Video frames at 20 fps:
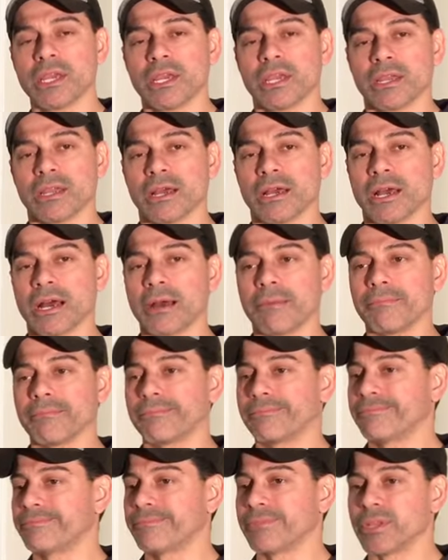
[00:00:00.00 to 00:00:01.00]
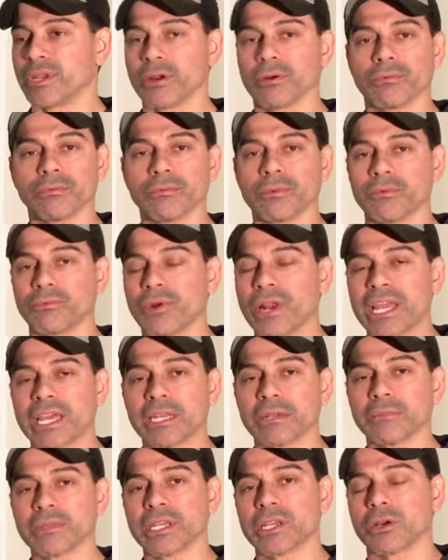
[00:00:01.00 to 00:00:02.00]
um, you know,
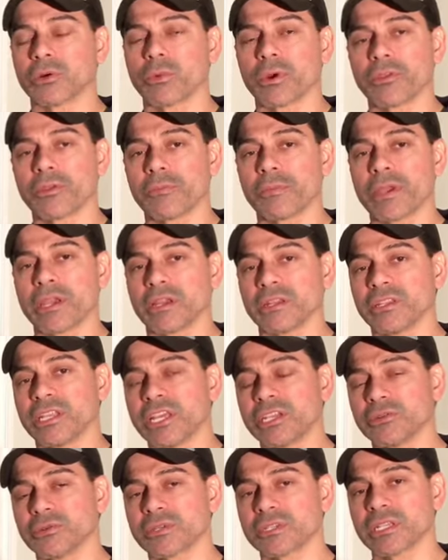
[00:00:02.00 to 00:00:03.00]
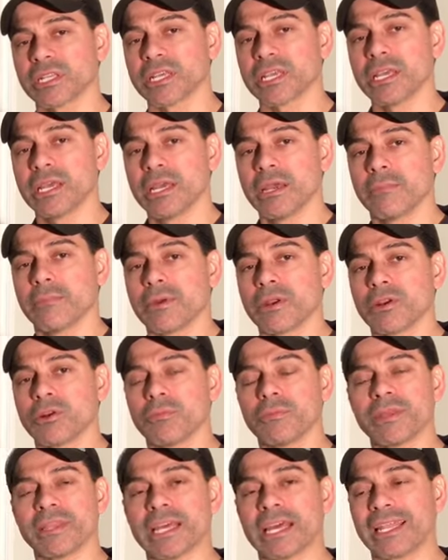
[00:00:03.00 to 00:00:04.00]
randomly or whether it be continuously, but it'll
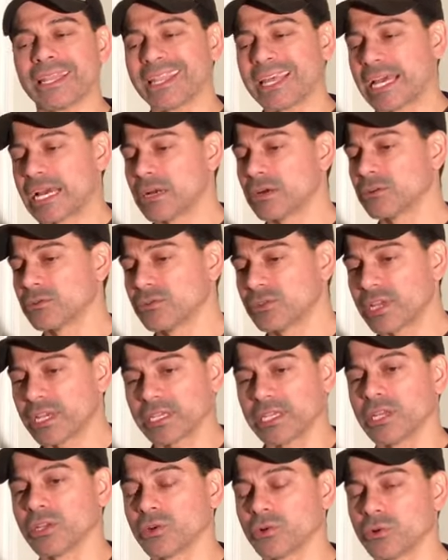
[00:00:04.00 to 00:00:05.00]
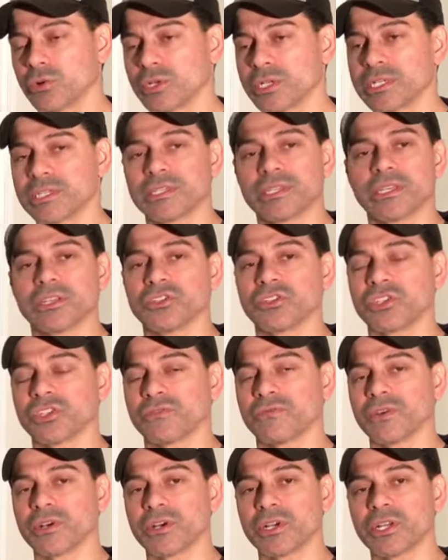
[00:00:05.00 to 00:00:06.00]
be that loud ticking noise. It's just
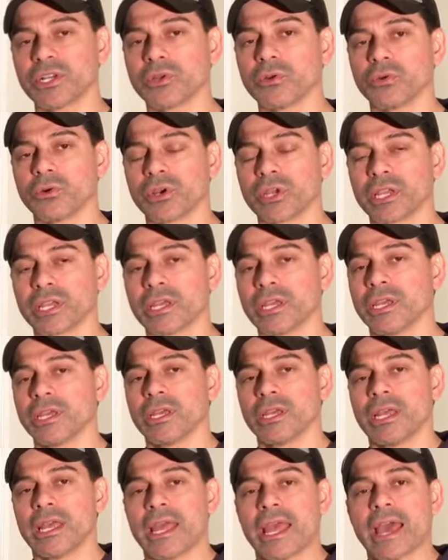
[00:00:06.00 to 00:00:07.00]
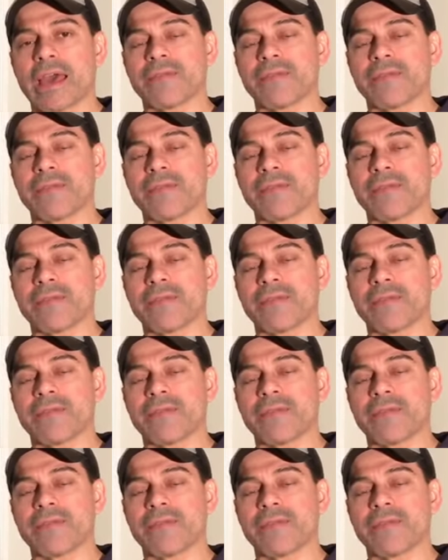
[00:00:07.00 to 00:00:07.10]
very annoying. And